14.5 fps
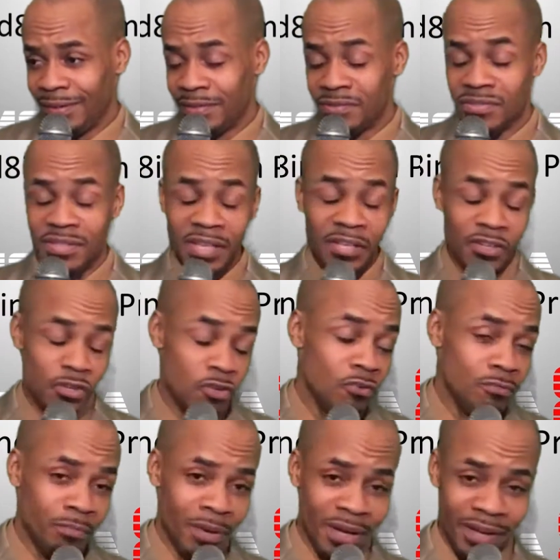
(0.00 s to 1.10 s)
and sing
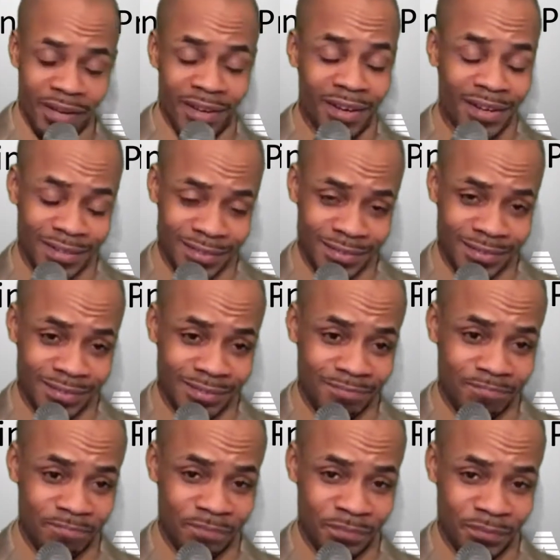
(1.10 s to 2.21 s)
Kumbaya
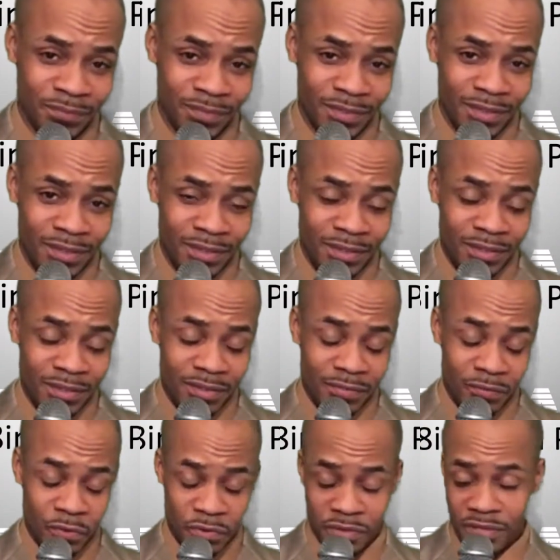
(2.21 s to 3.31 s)

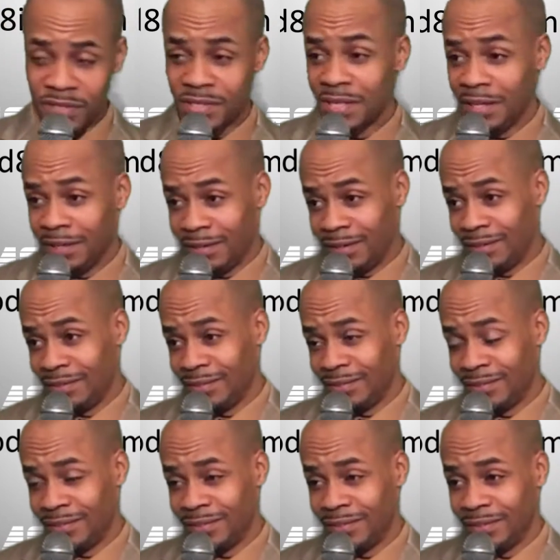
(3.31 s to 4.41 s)
for the sake
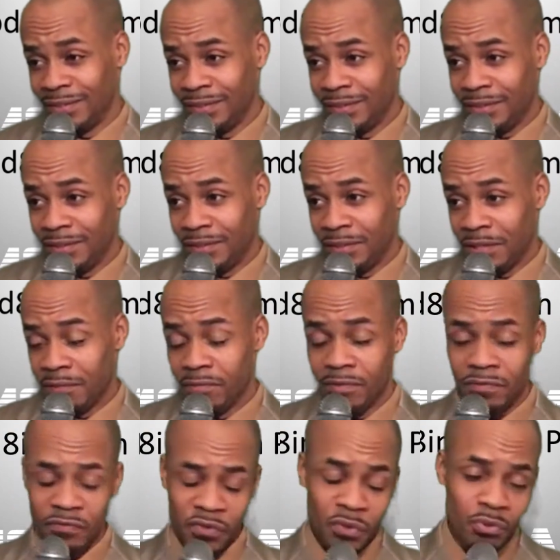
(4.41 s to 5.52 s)
of the
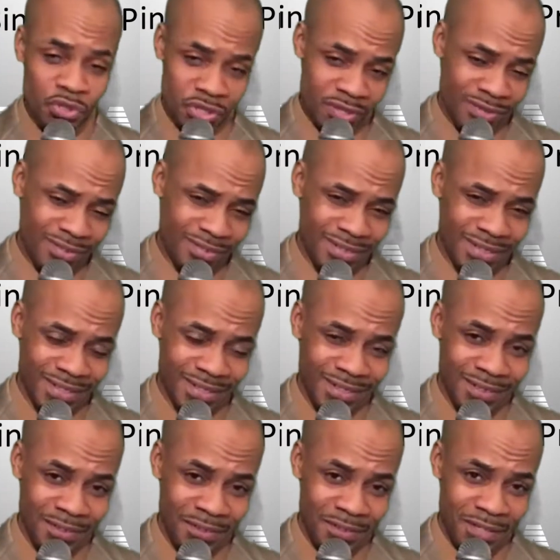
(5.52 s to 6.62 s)
future
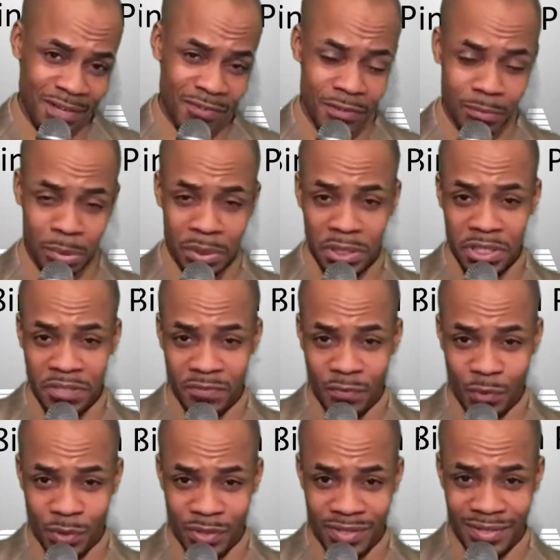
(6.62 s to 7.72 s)
of the police
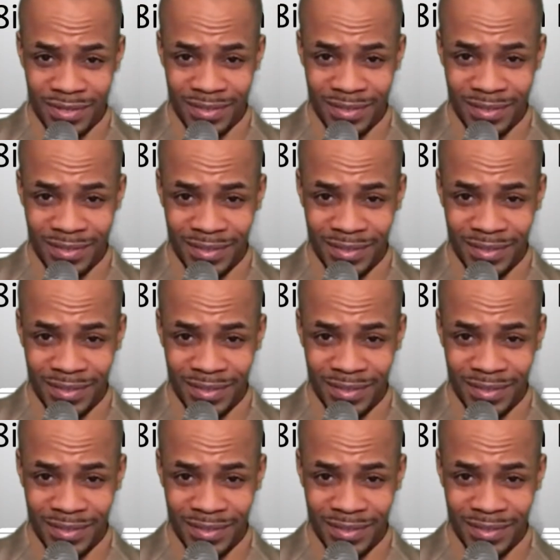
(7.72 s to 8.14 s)
force.